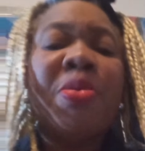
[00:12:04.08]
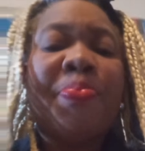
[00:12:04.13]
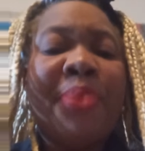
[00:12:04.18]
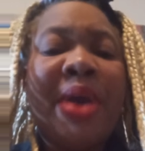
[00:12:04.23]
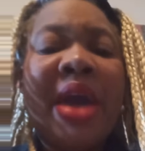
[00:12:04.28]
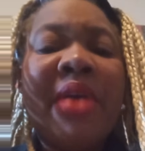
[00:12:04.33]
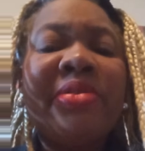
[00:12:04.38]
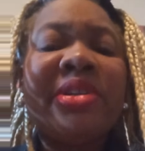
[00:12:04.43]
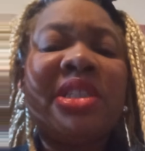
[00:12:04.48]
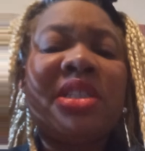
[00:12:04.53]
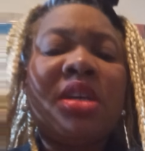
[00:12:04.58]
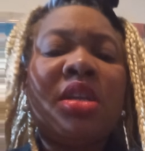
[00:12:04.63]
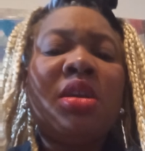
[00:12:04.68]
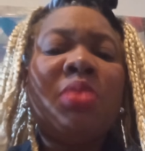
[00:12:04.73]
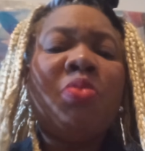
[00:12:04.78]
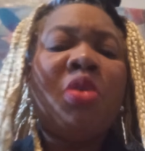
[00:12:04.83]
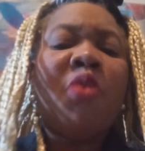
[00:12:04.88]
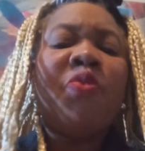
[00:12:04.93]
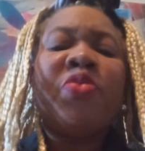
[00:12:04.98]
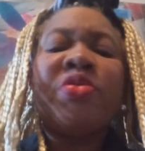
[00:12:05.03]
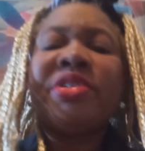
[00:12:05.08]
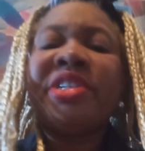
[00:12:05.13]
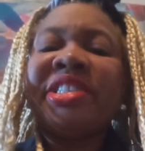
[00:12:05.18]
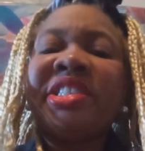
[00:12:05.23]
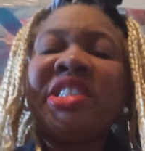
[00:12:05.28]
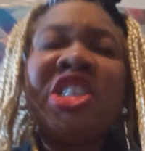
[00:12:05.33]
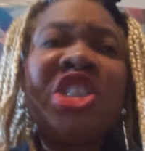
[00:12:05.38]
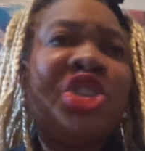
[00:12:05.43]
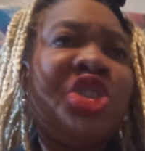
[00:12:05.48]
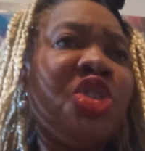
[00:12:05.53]
your parents anymore for
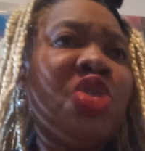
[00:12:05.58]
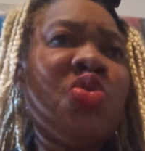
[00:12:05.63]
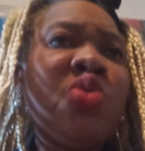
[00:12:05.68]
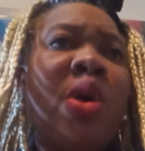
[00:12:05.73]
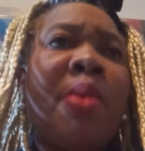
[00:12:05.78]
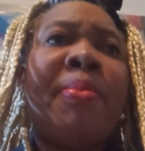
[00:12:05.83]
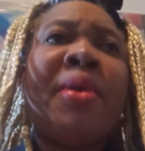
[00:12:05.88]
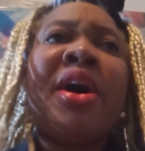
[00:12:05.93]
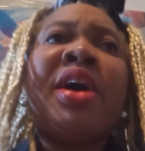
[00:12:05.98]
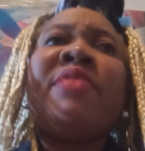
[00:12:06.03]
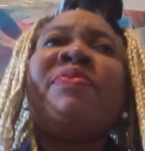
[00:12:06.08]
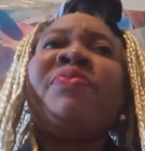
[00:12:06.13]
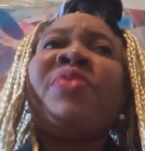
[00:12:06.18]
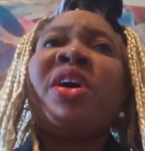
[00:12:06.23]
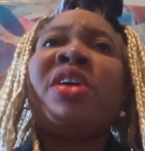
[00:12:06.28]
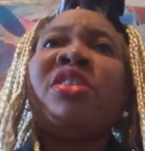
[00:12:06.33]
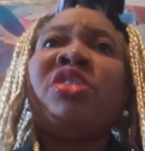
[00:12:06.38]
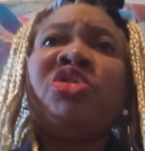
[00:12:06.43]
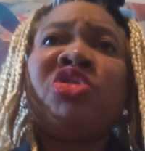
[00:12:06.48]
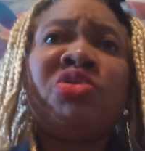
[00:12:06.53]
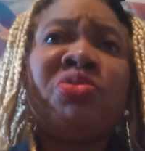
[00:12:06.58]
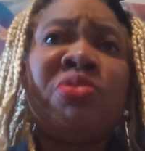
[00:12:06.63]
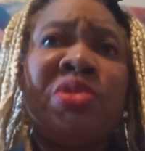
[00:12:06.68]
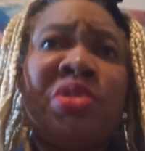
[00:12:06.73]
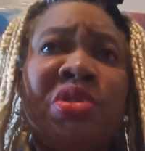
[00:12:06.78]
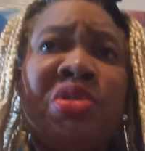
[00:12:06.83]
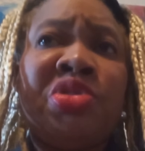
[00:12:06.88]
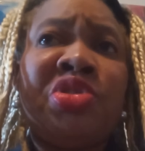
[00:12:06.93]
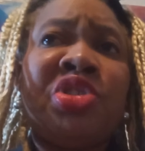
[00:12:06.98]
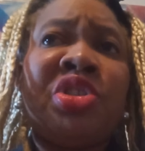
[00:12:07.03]
not teaching you about financial
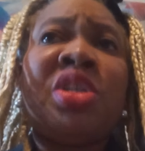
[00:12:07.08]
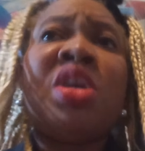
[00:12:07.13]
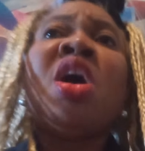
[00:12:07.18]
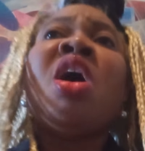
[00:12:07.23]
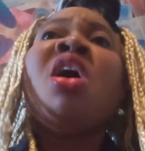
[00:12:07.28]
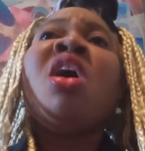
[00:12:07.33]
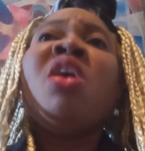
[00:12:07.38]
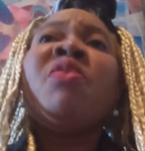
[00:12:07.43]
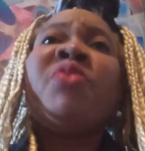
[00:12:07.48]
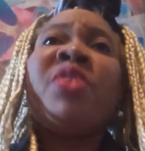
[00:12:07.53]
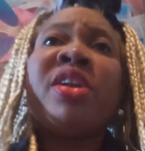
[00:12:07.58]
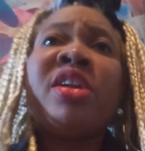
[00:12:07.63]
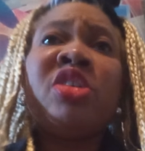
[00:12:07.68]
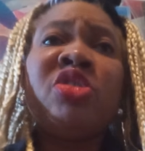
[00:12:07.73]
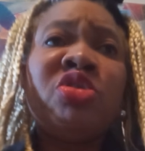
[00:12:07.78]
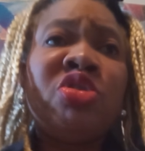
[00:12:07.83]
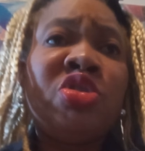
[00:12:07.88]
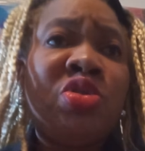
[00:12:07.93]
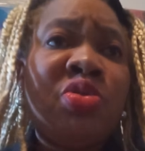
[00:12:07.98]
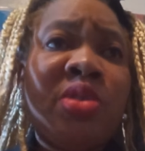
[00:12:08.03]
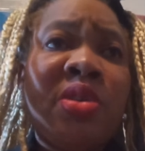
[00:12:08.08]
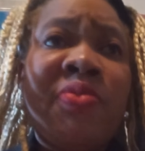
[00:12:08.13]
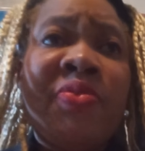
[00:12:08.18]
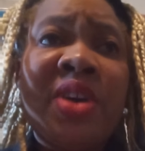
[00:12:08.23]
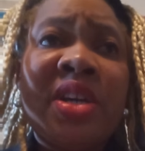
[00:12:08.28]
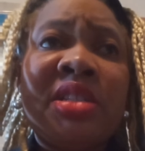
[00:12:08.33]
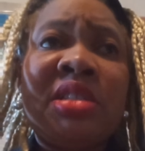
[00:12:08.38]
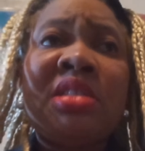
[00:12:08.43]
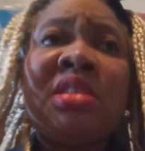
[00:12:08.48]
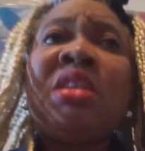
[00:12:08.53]
institutions, financial
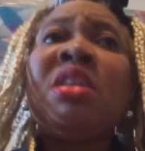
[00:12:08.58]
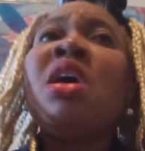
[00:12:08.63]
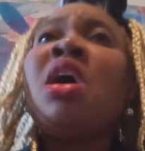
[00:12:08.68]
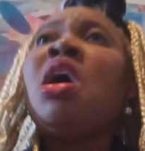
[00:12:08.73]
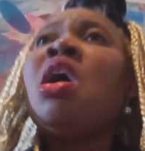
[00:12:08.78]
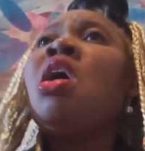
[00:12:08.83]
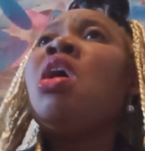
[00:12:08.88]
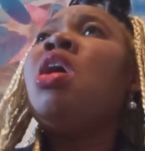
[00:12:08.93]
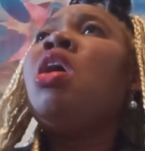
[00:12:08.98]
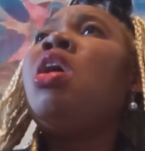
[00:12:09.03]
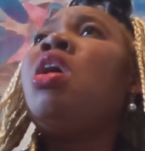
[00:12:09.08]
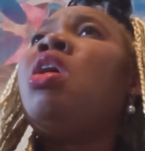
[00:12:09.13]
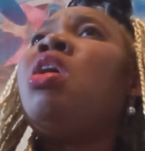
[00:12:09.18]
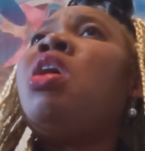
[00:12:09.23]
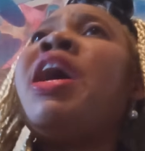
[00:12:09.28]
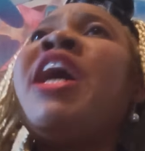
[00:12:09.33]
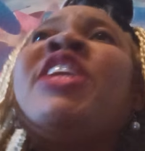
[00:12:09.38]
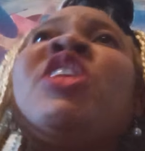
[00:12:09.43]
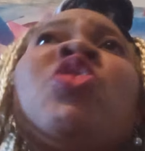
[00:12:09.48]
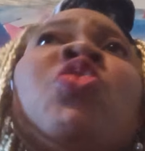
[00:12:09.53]
investing, how